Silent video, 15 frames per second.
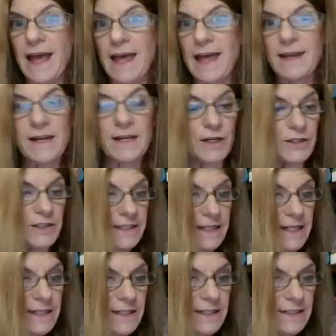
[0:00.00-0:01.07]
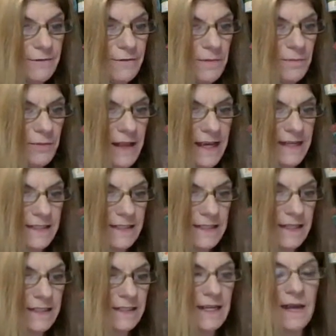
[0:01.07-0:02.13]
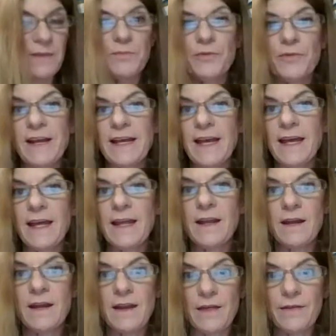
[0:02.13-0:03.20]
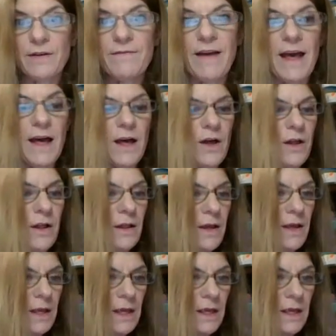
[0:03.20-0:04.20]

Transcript: N and our C to different places and bring in another vowel.